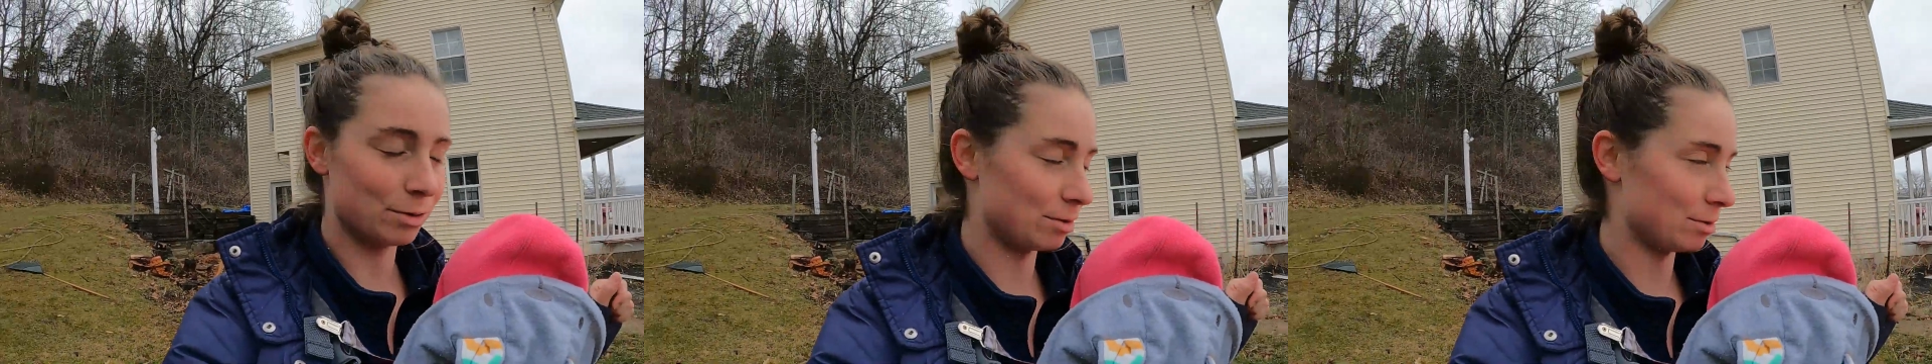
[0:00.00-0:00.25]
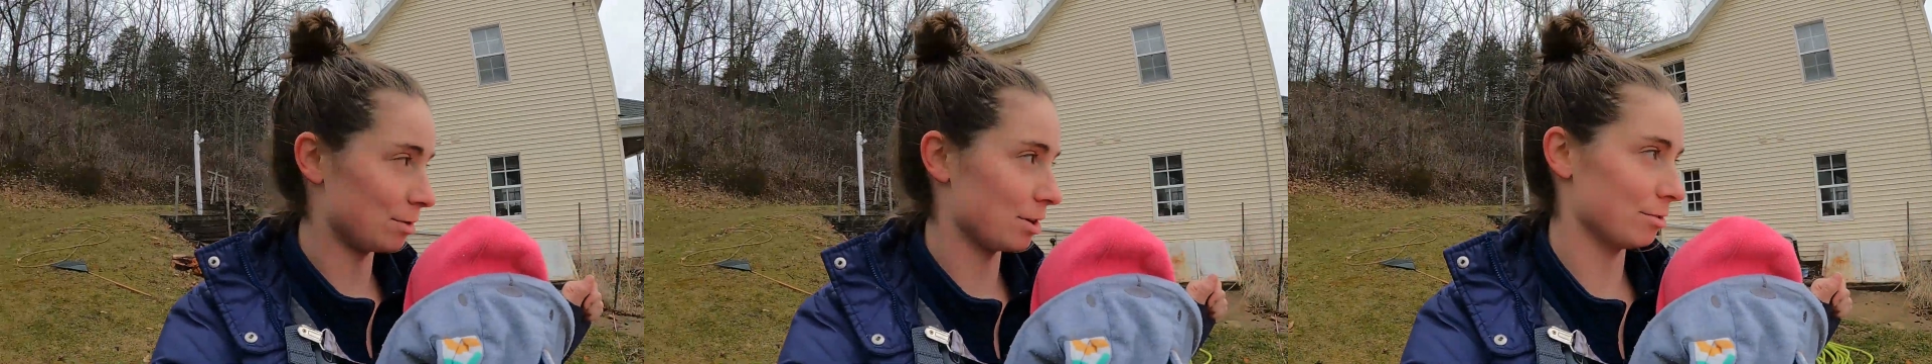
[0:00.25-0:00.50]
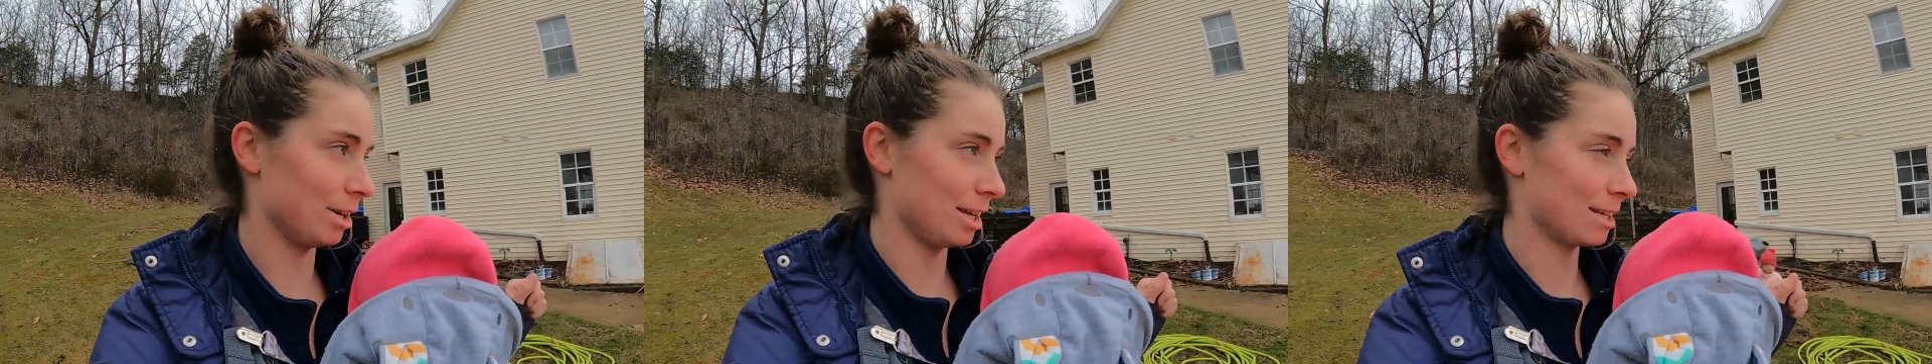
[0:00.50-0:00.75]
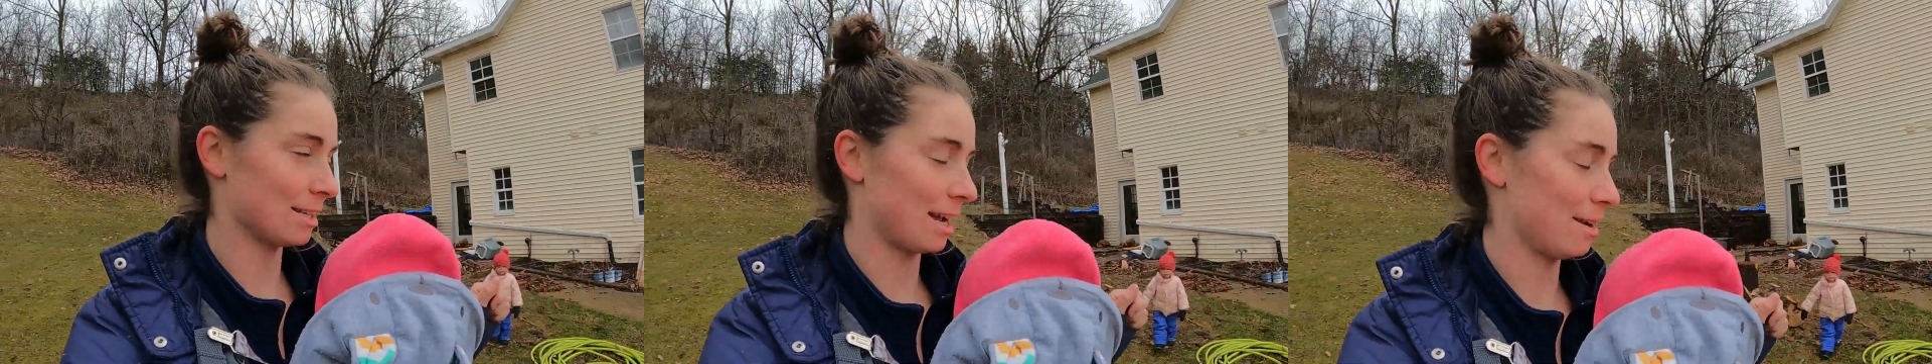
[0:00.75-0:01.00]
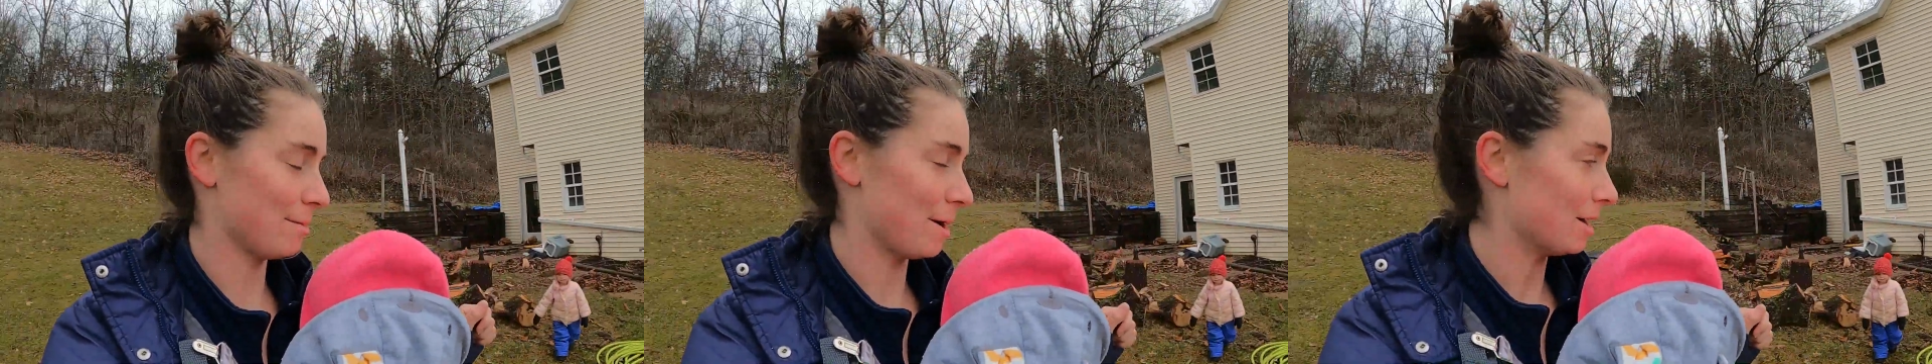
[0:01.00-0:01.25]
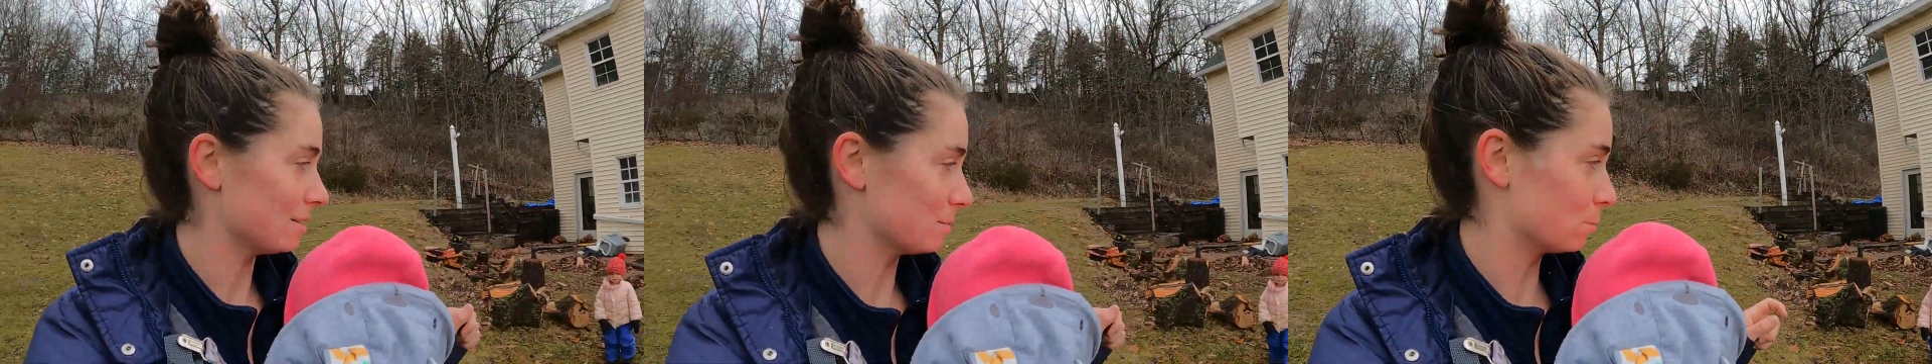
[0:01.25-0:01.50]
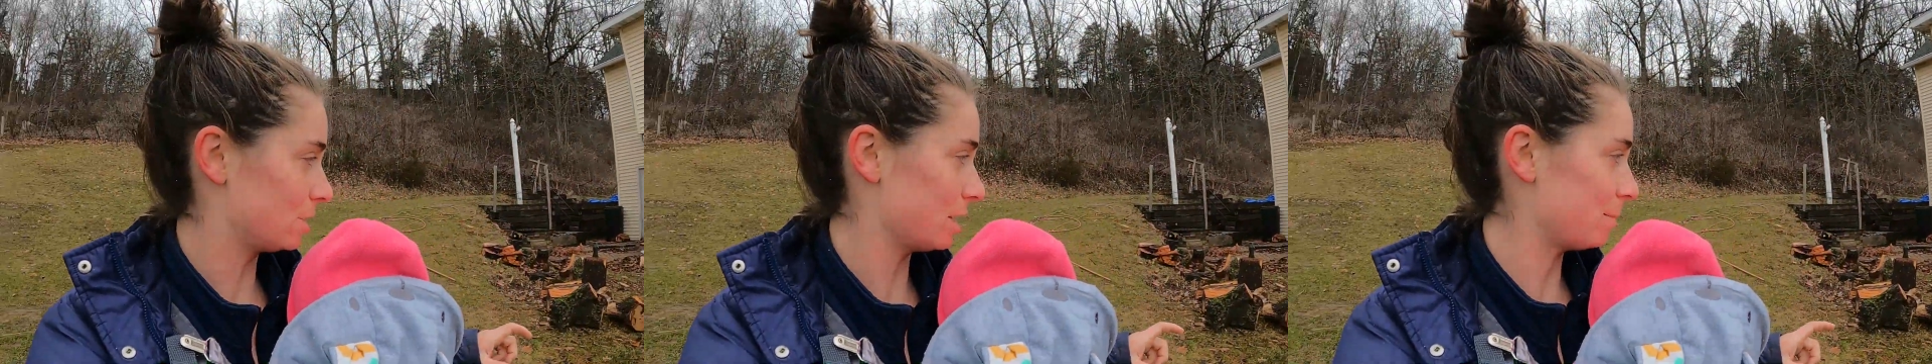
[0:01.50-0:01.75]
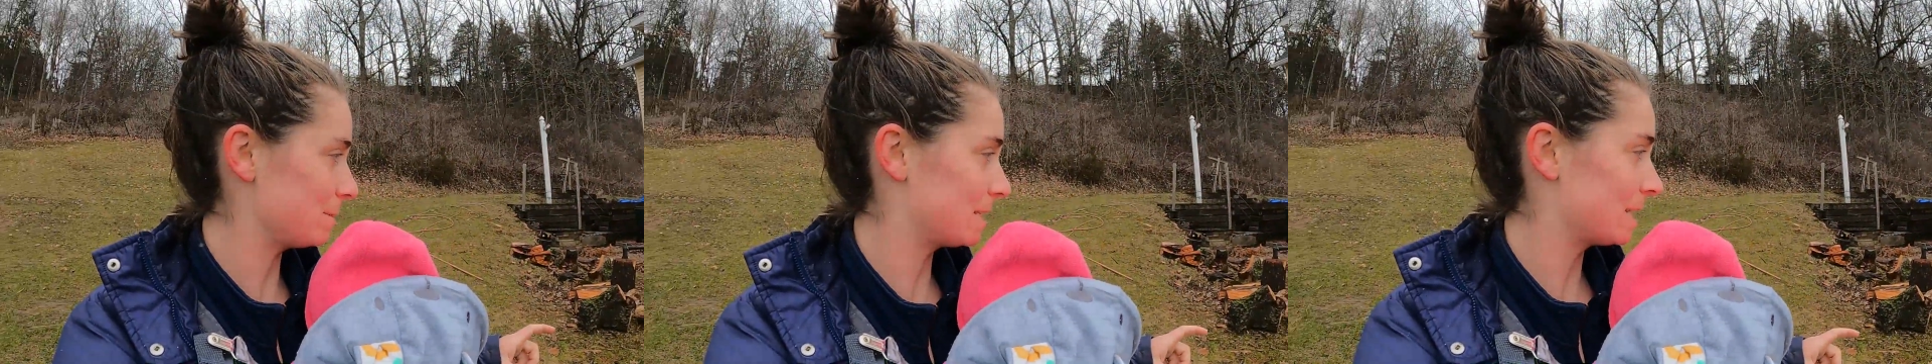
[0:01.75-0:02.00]
which we are really excited about, some wood
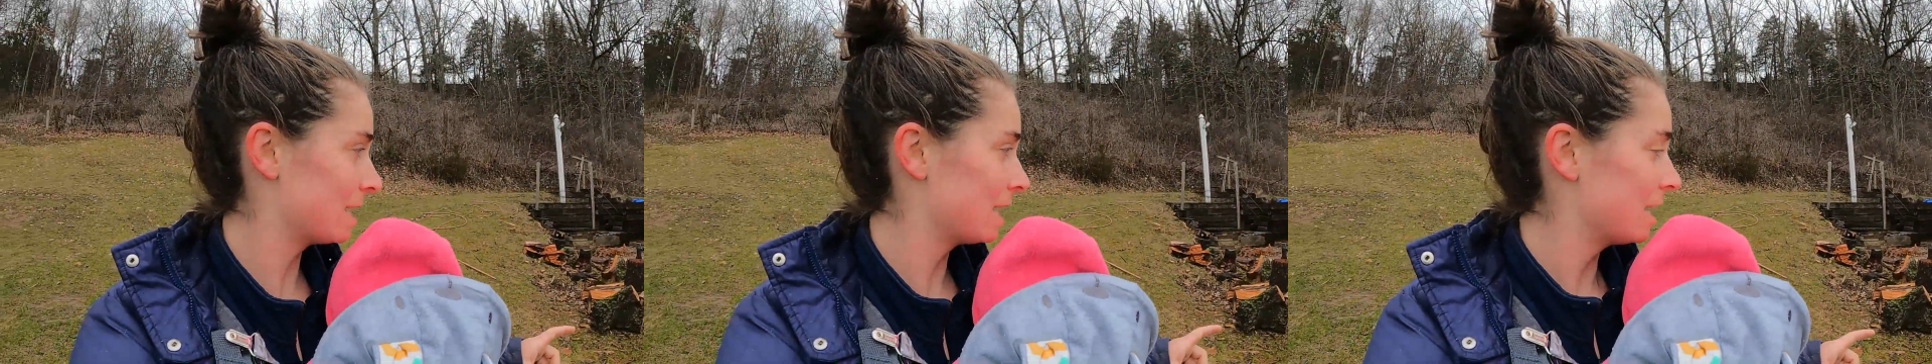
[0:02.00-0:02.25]
chips,